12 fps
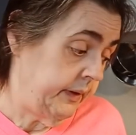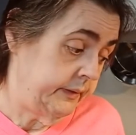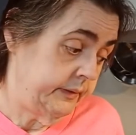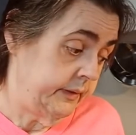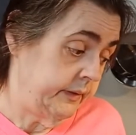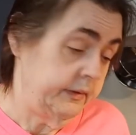
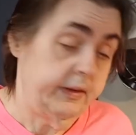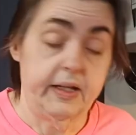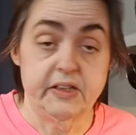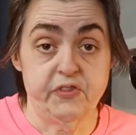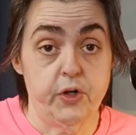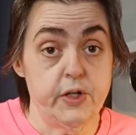But uh,
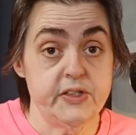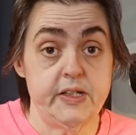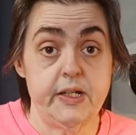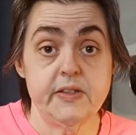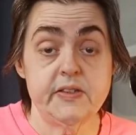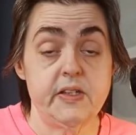as far
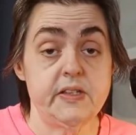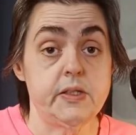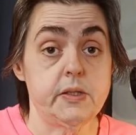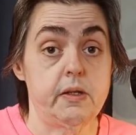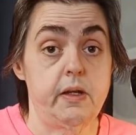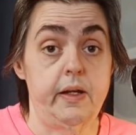as it is,
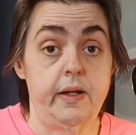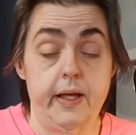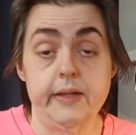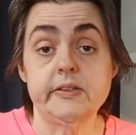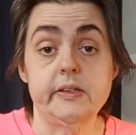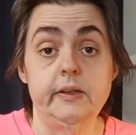this is an
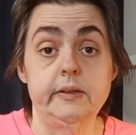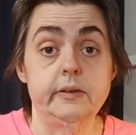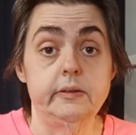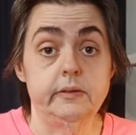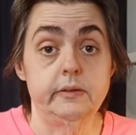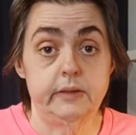
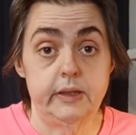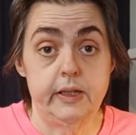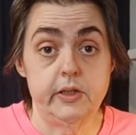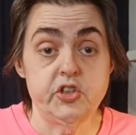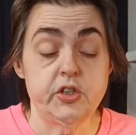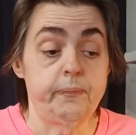excellent
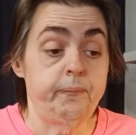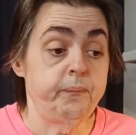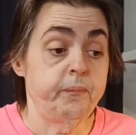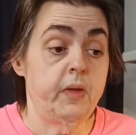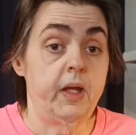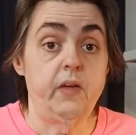dish
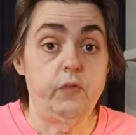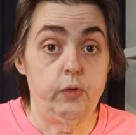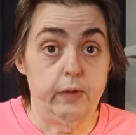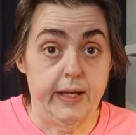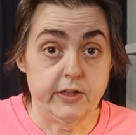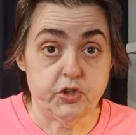if
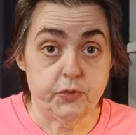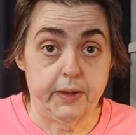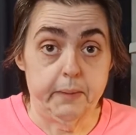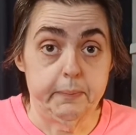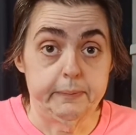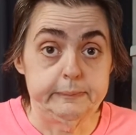you like
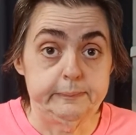shrimp.